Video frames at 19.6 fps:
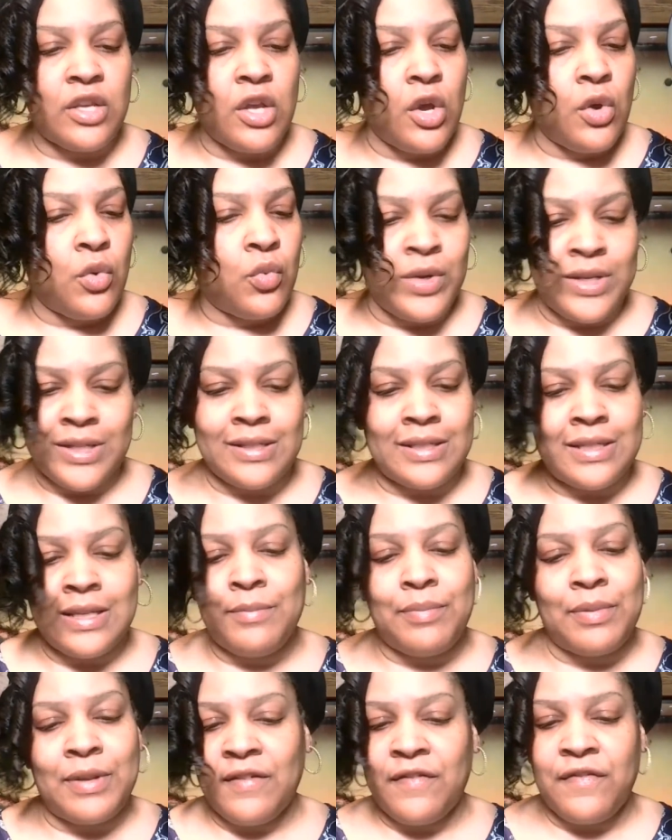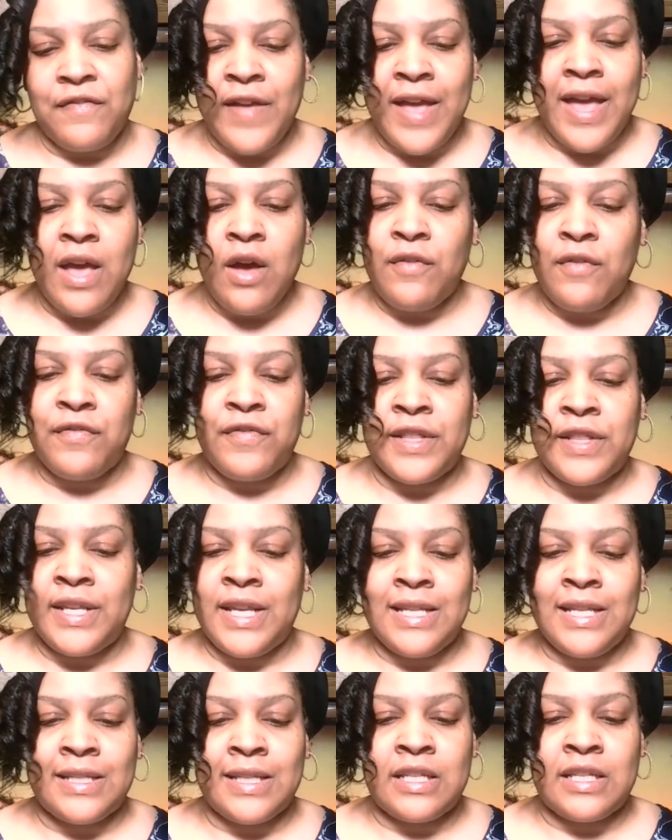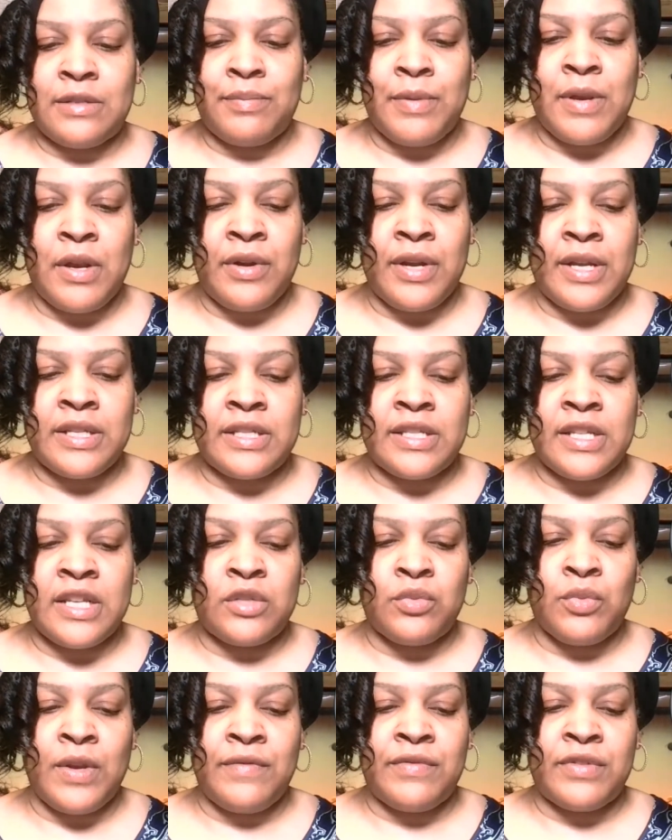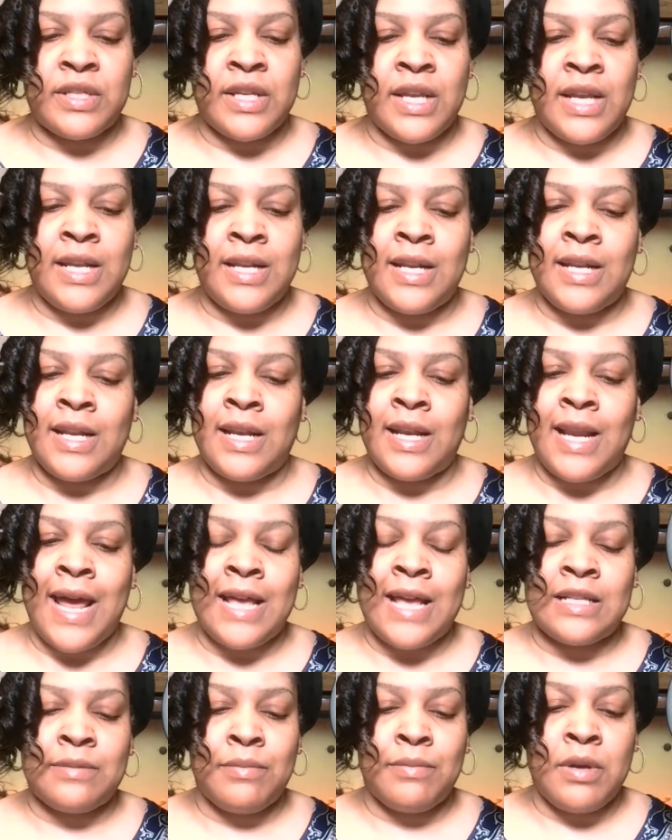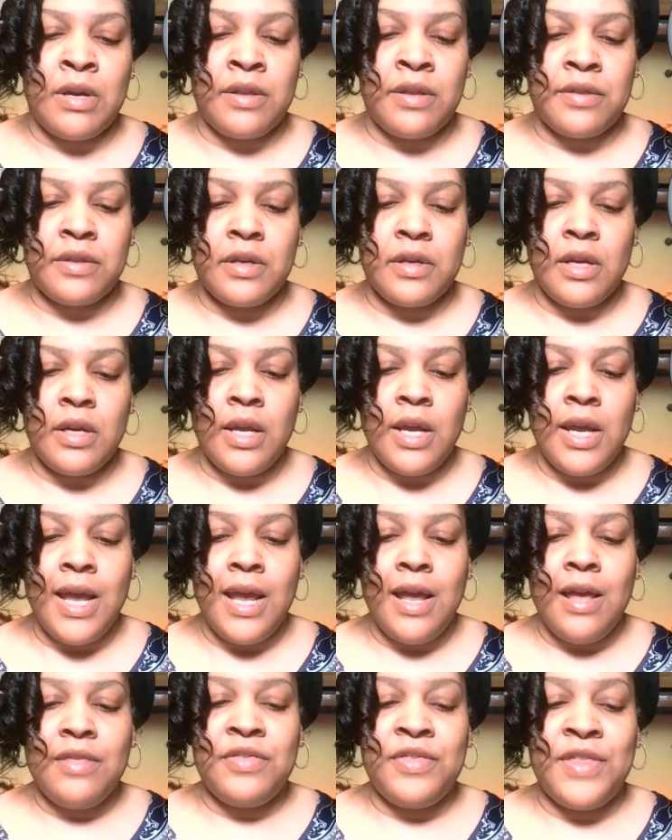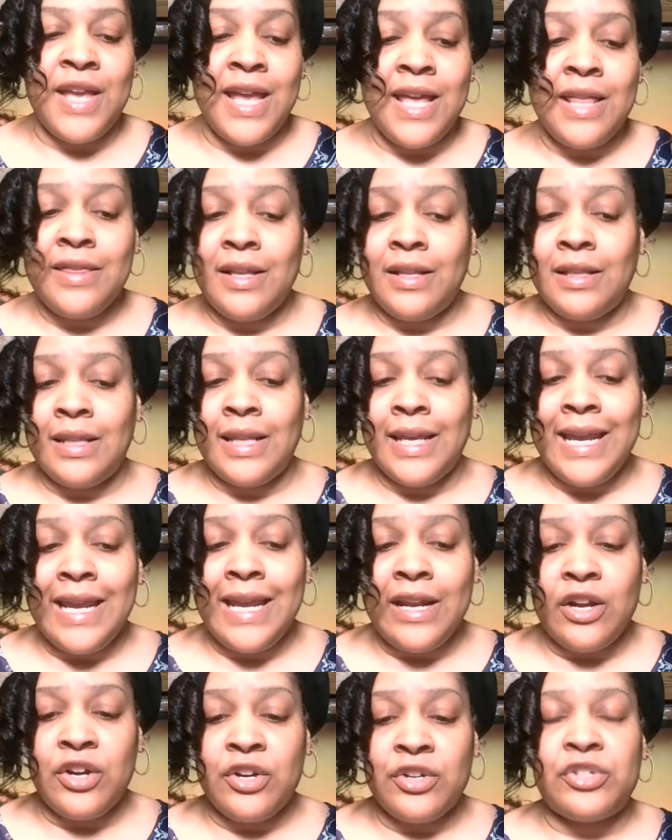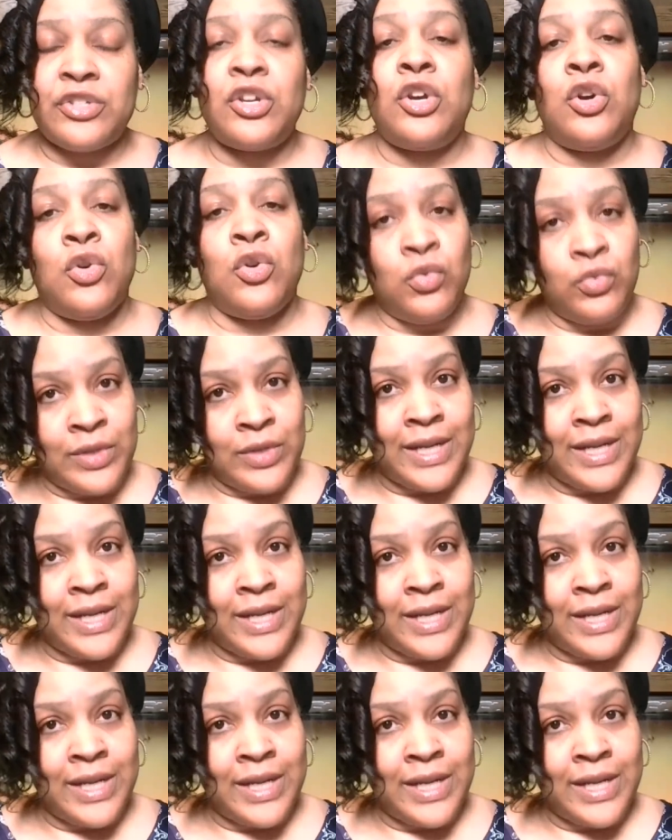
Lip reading: would simply fail for these experiences we've seen in the last month. Then the leaders who